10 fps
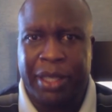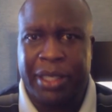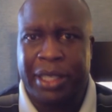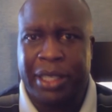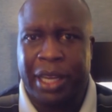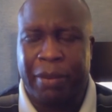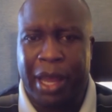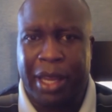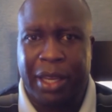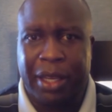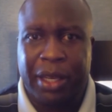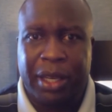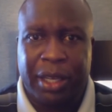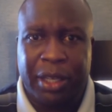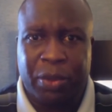Doesn't seem like it
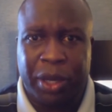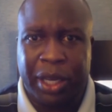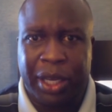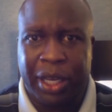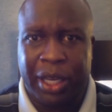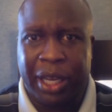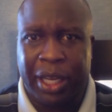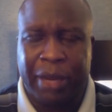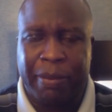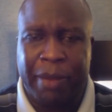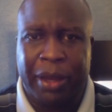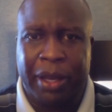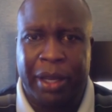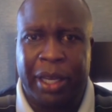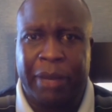this weekend. He
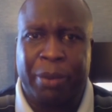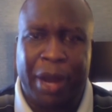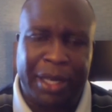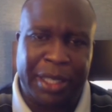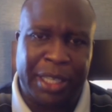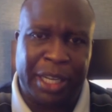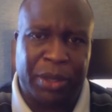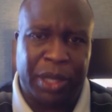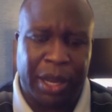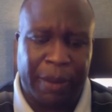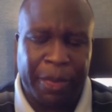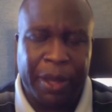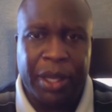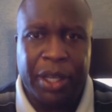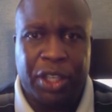didn't practice yesterday.
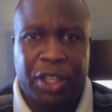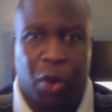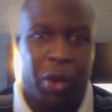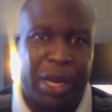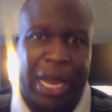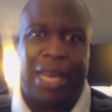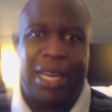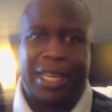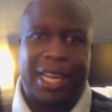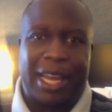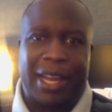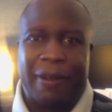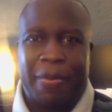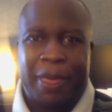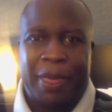So when I look
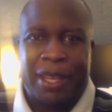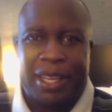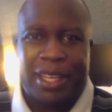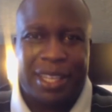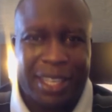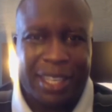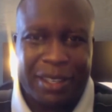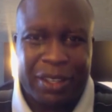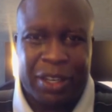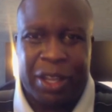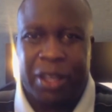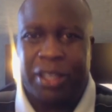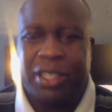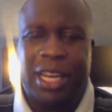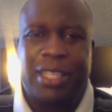at the
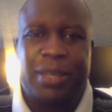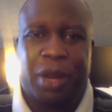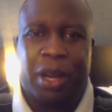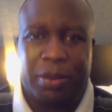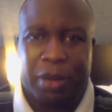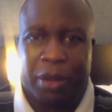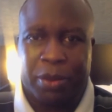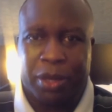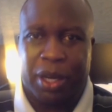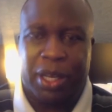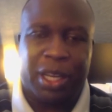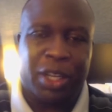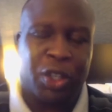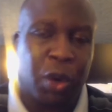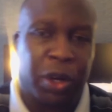
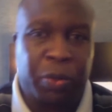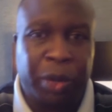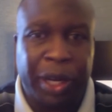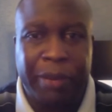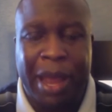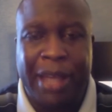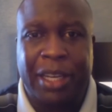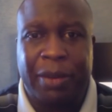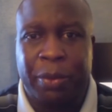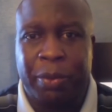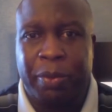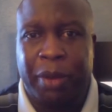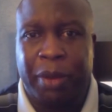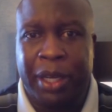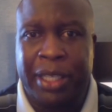Jordan Reed matchup
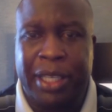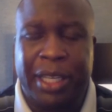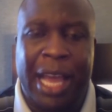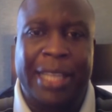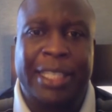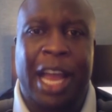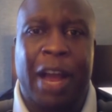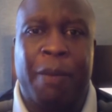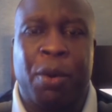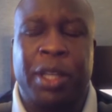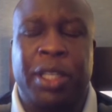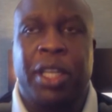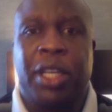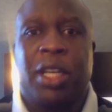against the Dallas Cowboys,